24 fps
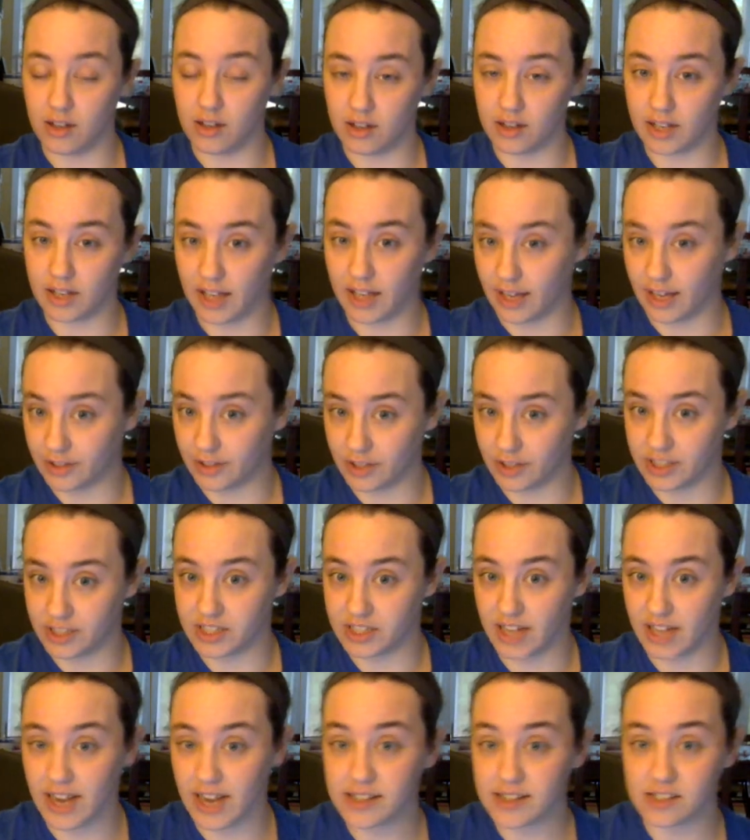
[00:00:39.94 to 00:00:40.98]
again
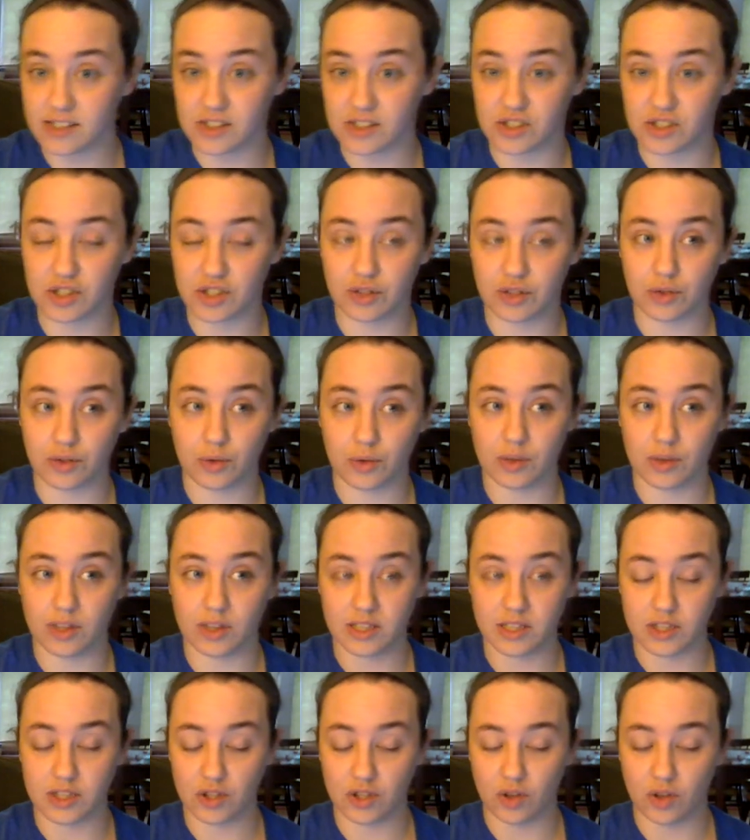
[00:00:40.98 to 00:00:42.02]
granted access to the
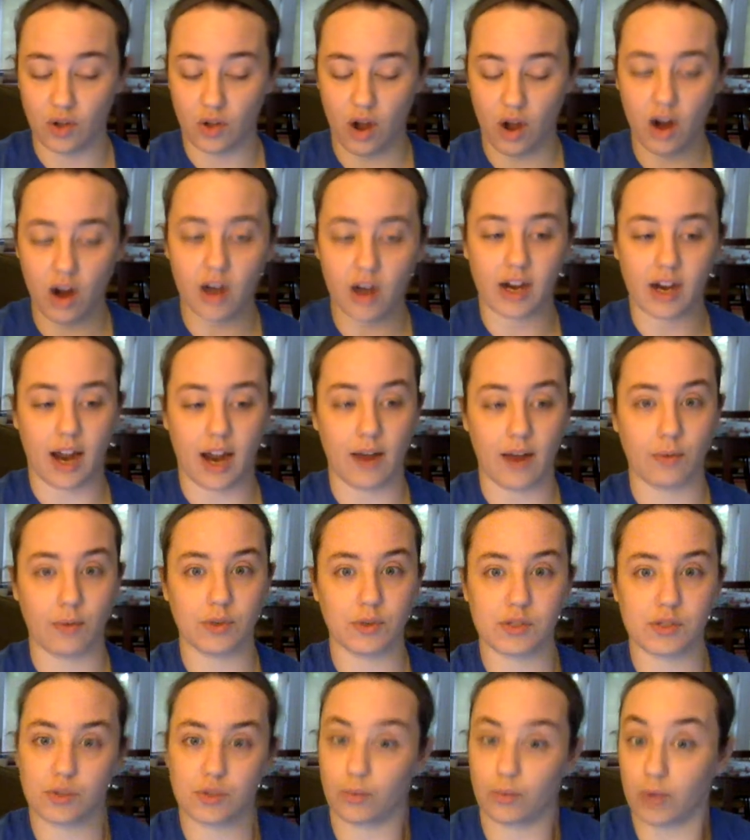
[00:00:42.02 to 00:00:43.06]
digital arc, I
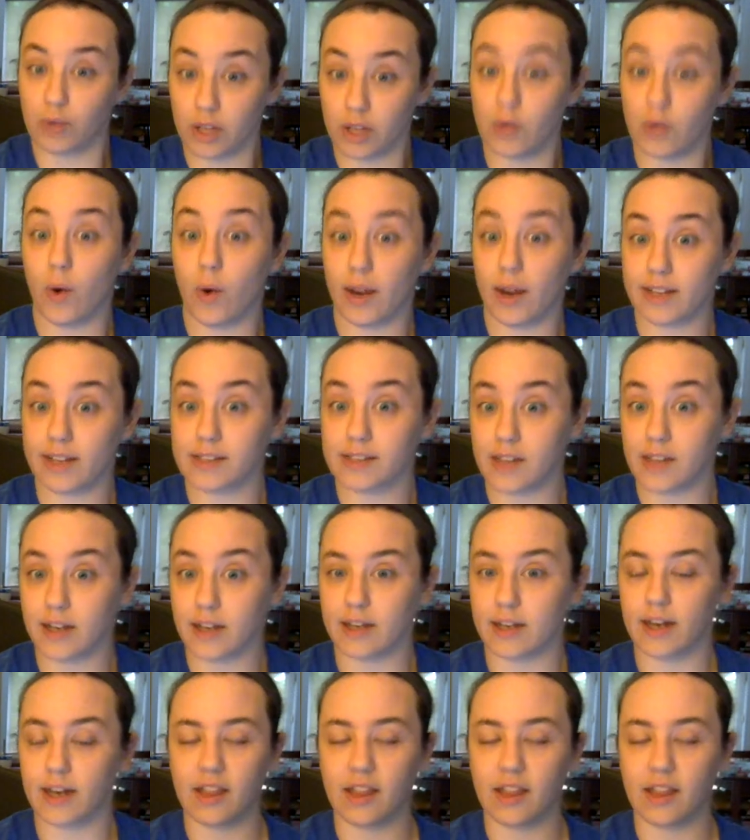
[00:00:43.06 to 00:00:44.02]
was really quite excited.